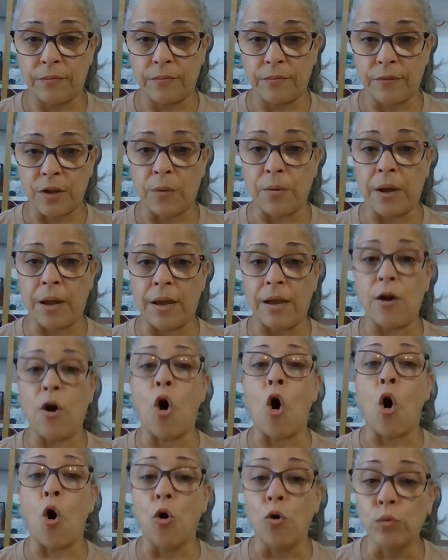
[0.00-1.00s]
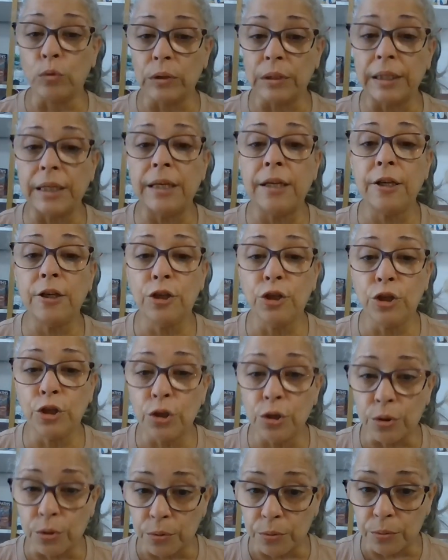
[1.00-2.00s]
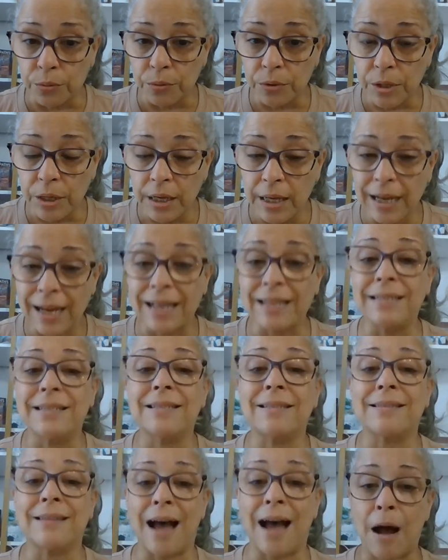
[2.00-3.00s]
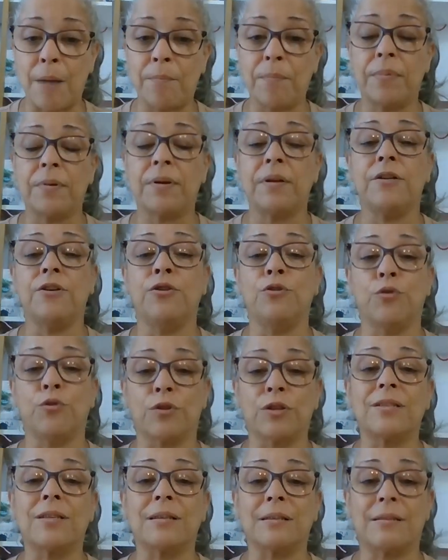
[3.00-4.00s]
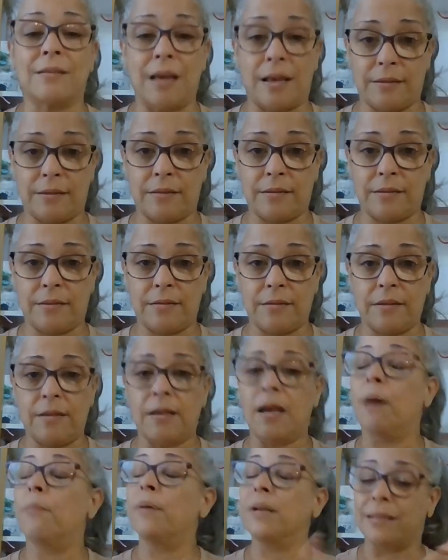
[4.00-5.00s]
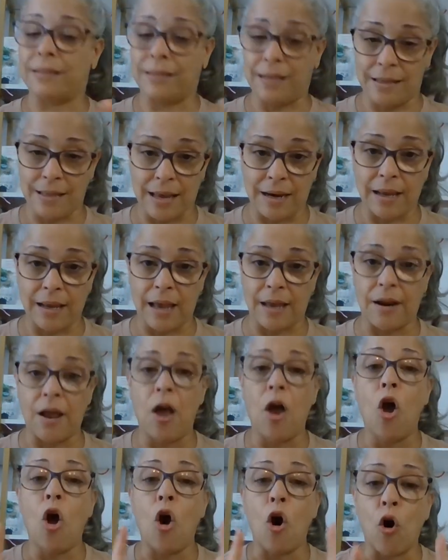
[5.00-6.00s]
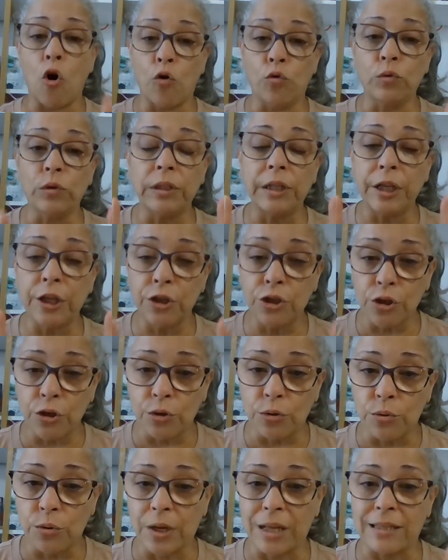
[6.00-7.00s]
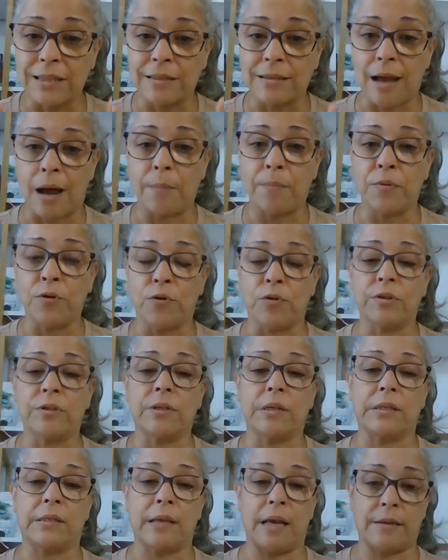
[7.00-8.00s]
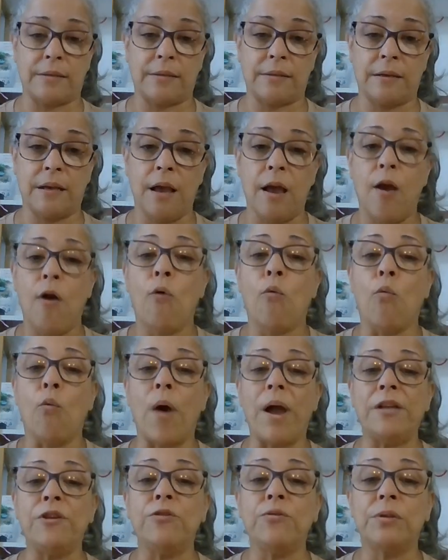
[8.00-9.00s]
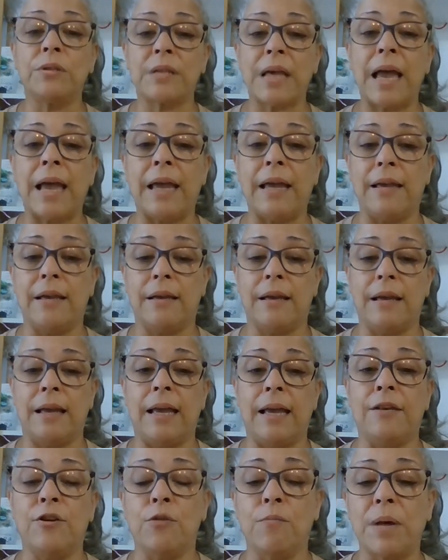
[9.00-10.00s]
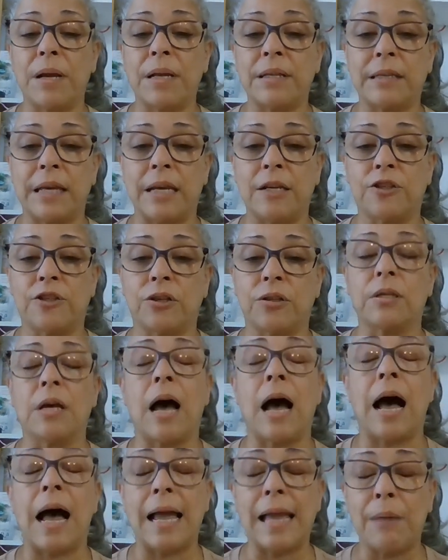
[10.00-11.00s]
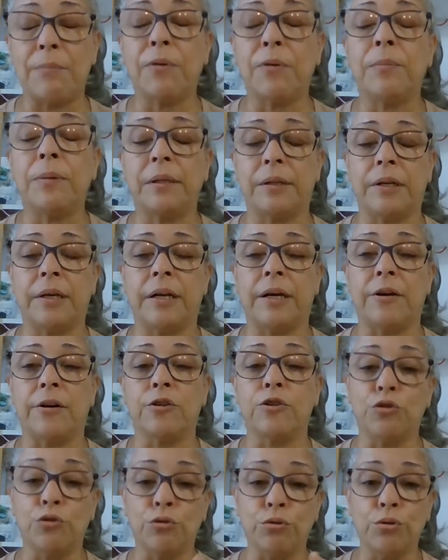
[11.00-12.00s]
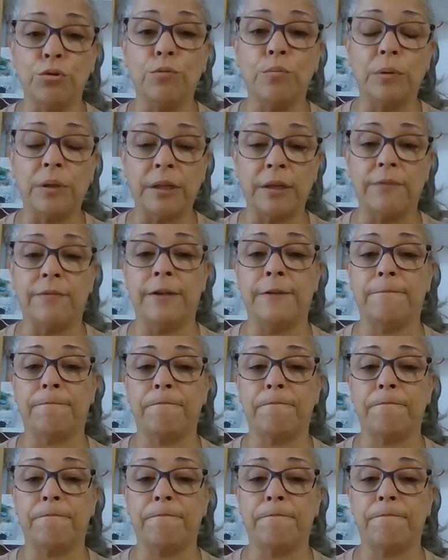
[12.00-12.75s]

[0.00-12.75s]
okay, only you can stop your success. I'm going to say that again. Only you can stop your success. When you say in your meditations, I am a millionaire, do you believe it?